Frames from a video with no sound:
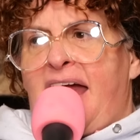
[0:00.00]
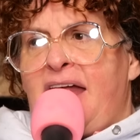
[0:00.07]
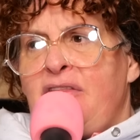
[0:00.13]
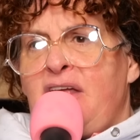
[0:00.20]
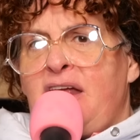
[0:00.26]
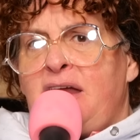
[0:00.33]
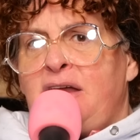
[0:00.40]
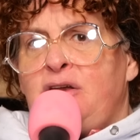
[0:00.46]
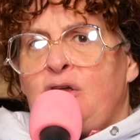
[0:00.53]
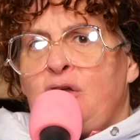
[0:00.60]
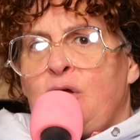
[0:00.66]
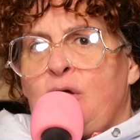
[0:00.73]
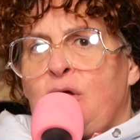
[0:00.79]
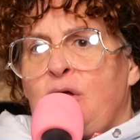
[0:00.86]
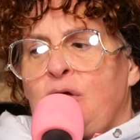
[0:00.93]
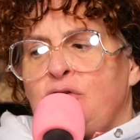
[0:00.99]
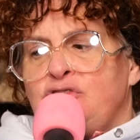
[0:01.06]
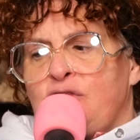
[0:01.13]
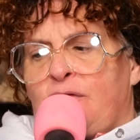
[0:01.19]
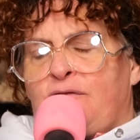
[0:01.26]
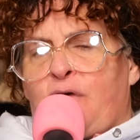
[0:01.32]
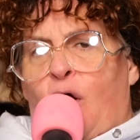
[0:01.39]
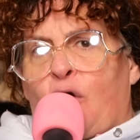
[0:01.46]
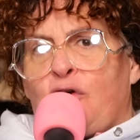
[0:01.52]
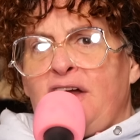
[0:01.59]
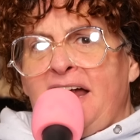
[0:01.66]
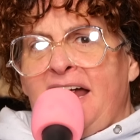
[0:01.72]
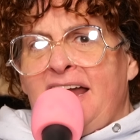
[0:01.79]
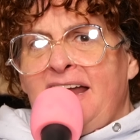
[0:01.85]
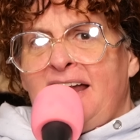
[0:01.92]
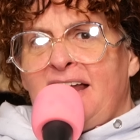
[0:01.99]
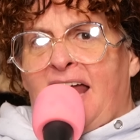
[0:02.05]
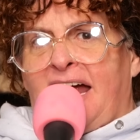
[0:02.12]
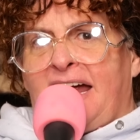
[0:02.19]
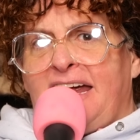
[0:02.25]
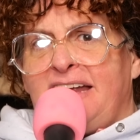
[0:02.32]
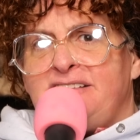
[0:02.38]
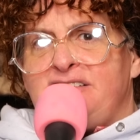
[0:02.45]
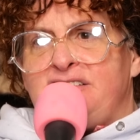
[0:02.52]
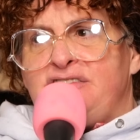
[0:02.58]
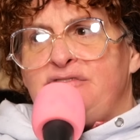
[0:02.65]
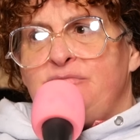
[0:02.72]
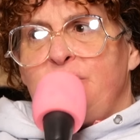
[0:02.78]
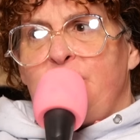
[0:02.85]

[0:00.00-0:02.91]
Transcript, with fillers: And then farting in it like it's